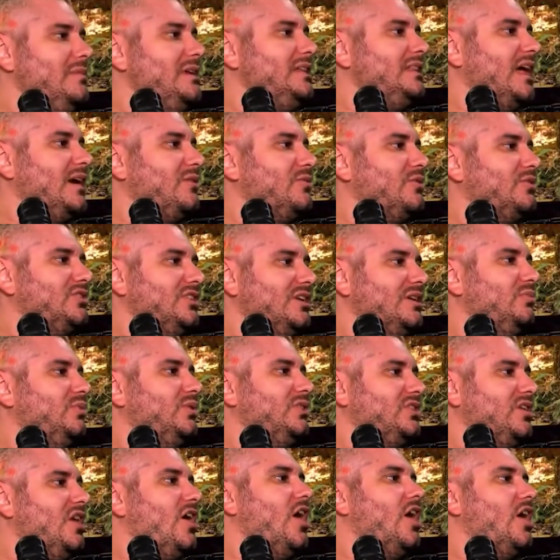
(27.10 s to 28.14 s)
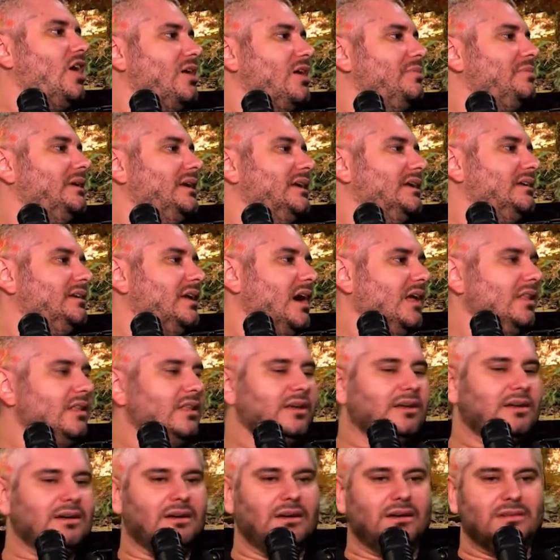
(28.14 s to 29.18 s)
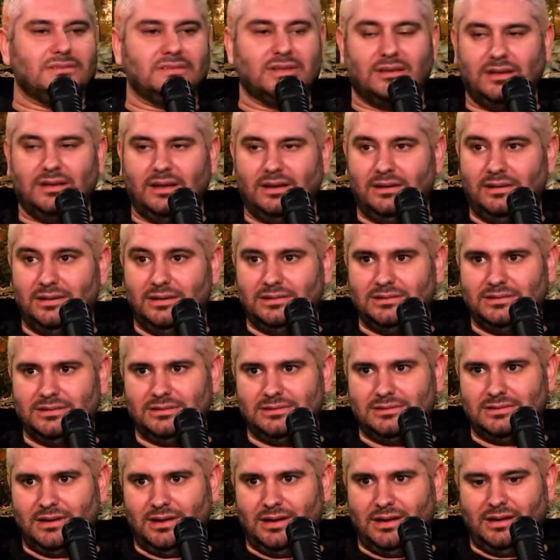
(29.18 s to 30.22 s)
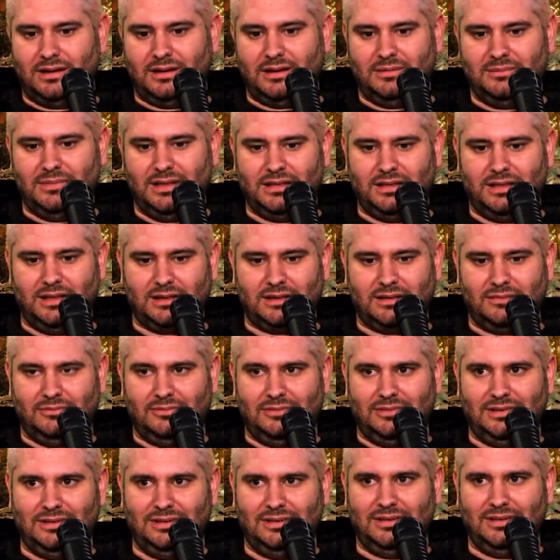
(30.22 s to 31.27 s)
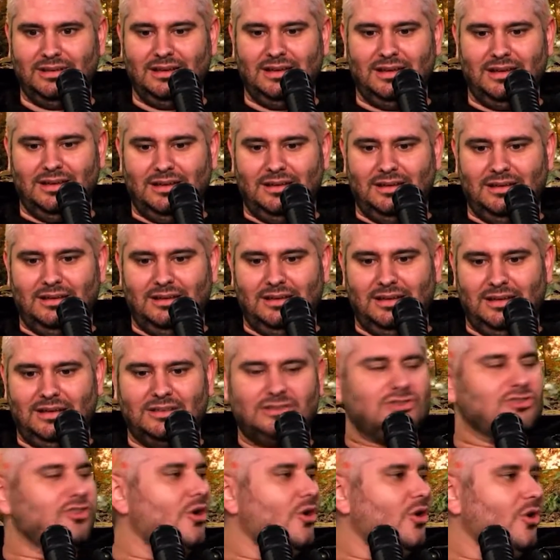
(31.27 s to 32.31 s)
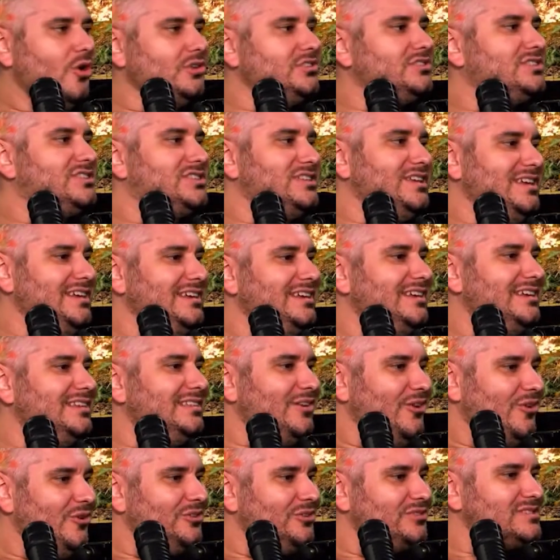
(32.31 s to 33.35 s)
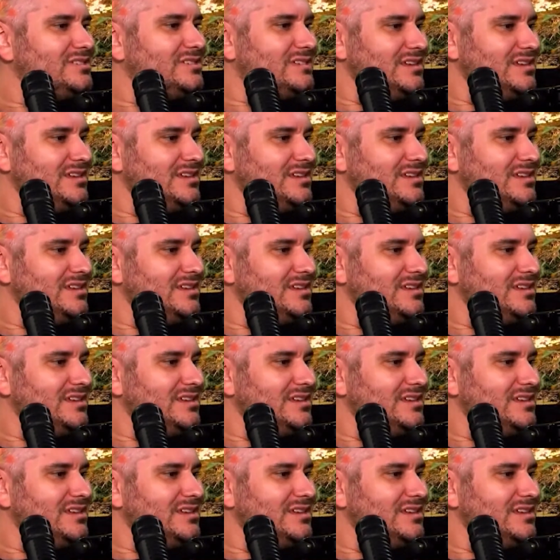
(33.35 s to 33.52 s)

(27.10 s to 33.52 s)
I mean like with a with an army, not like a terrorist attack. I meant like no. no. It's hey, the whole city. The whole